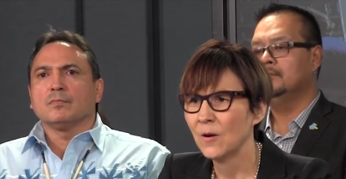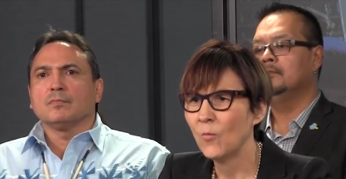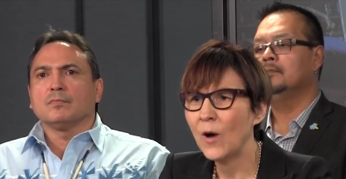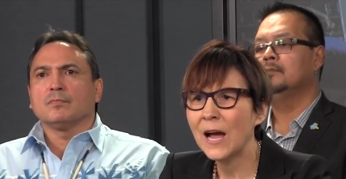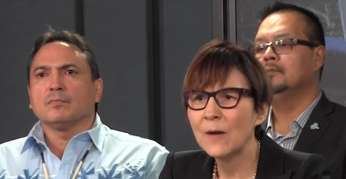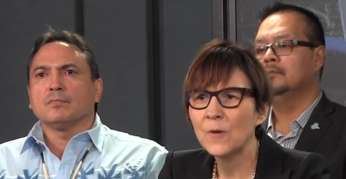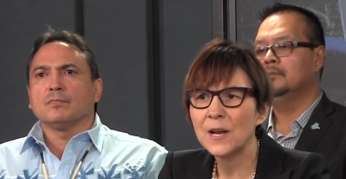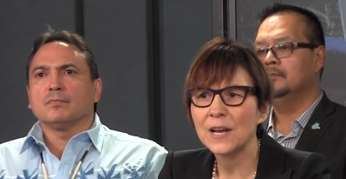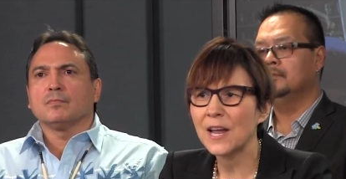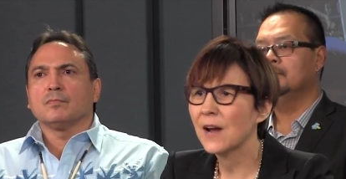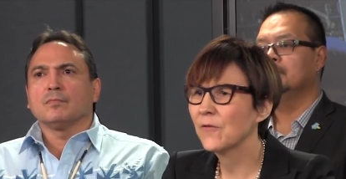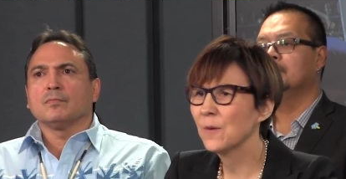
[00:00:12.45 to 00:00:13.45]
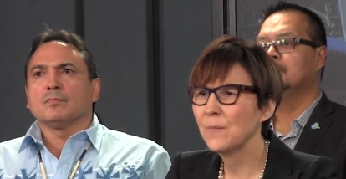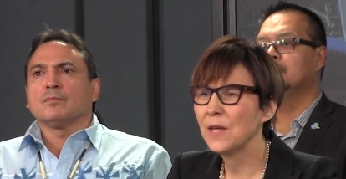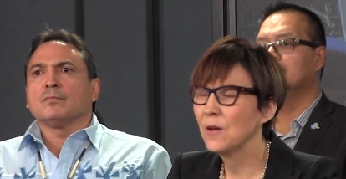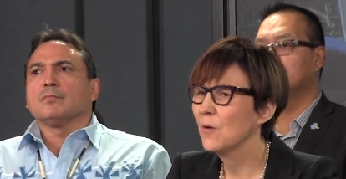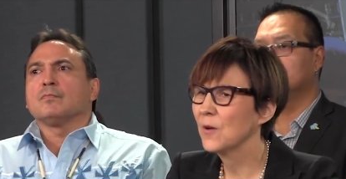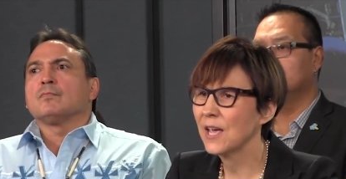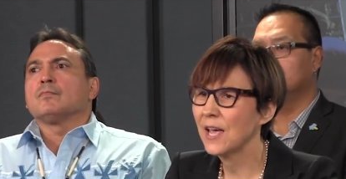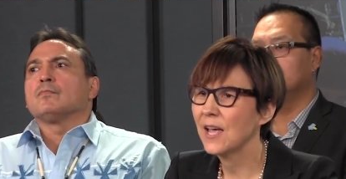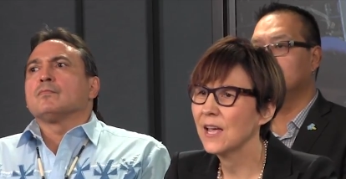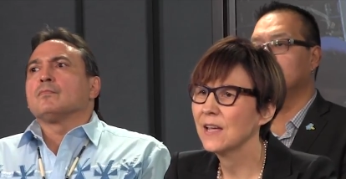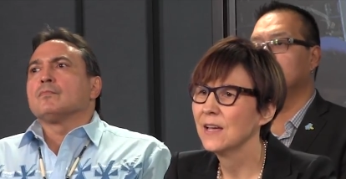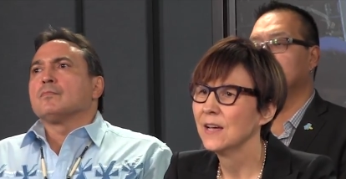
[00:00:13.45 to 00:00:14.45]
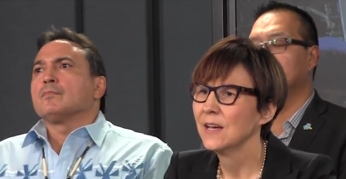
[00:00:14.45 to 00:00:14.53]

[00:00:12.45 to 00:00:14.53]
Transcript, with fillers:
Speaker 1: Why would it ever be okay